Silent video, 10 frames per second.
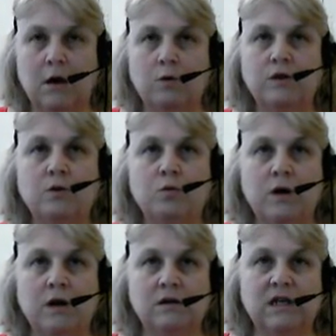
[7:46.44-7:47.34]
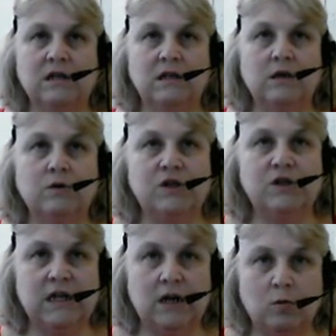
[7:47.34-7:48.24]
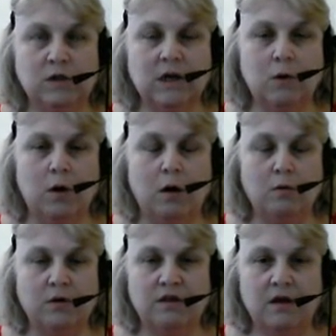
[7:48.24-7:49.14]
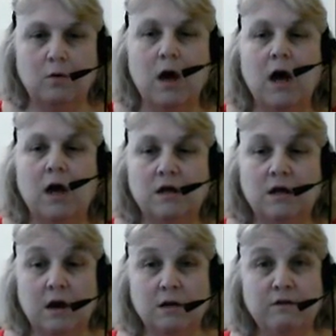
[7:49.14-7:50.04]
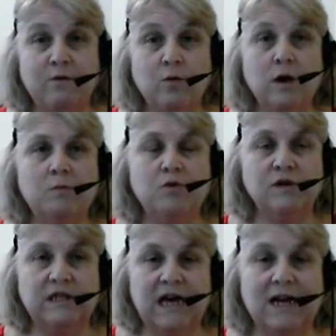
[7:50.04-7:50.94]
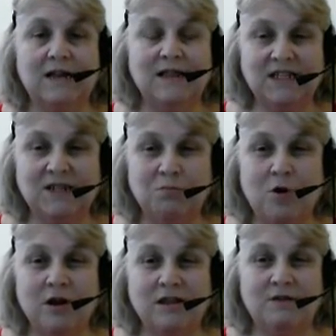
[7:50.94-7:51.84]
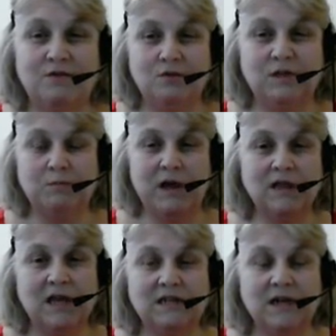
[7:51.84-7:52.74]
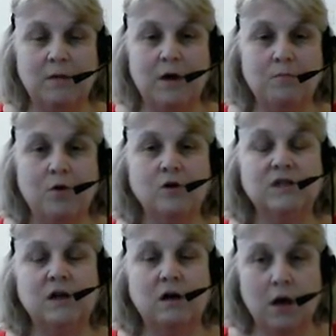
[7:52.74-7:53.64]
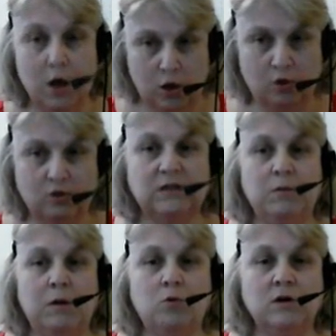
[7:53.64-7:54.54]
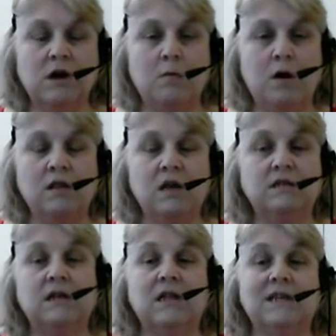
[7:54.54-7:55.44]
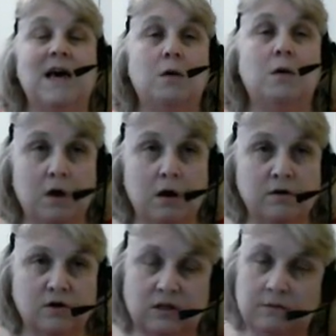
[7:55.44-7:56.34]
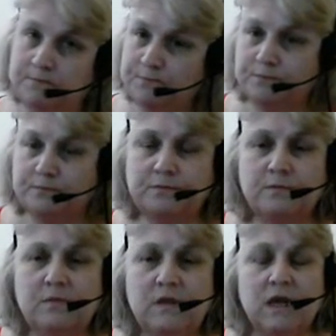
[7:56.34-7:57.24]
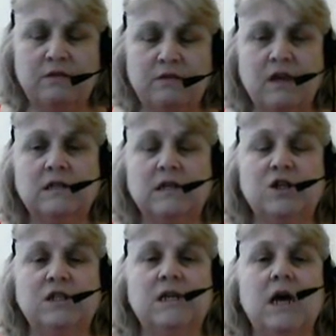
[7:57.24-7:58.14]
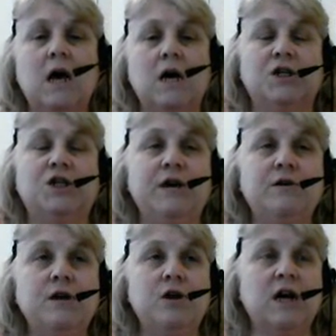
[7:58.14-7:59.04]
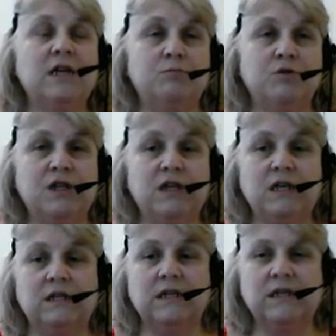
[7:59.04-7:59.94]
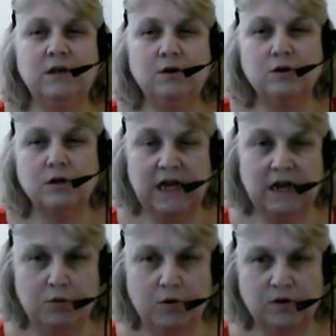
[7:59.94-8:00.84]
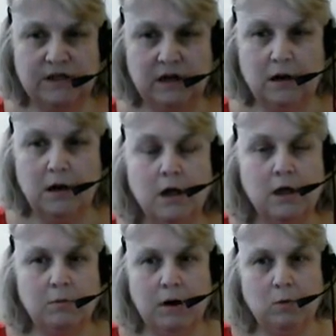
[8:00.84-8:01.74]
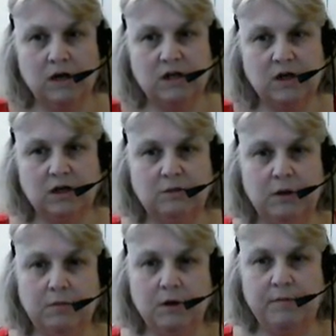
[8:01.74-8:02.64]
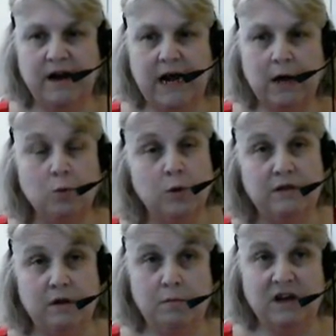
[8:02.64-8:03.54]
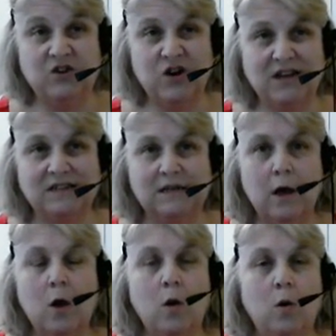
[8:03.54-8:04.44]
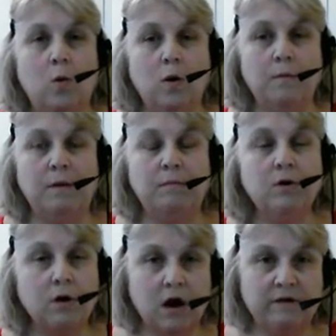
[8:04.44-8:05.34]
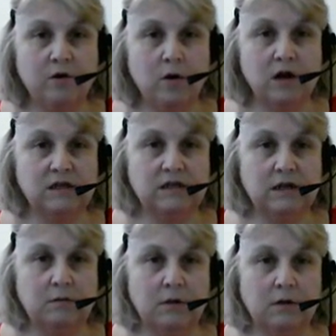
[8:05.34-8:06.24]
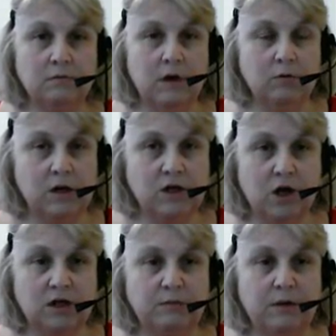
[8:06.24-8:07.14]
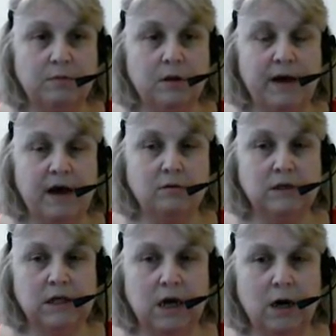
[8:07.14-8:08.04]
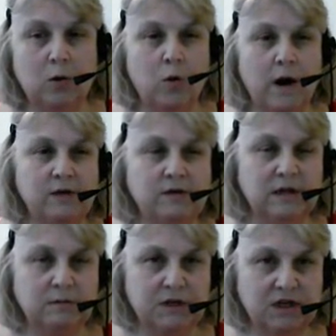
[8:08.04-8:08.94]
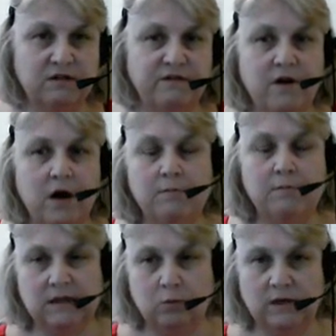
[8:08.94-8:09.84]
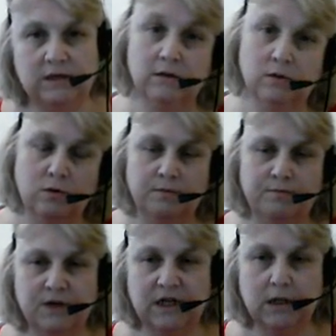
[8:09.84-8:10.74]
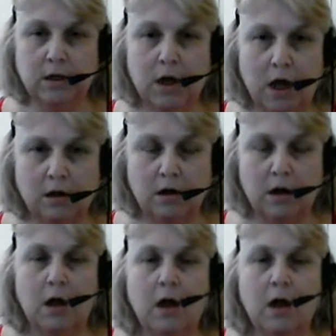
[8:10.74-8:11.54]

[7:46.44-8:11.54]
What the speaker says: readers. I think they're interested in what's going on with you. The other 40%, and that's the part that if you spend less time on personal, you can spend more time on this, and that's helping others. Things such as sharing your expertise. Let's say you're a data person. You might want to talk to people about how to read their metrics. Or maybe you're a cover artist and you might want to talk to people about why using a particular font makes more sense, or a particular color.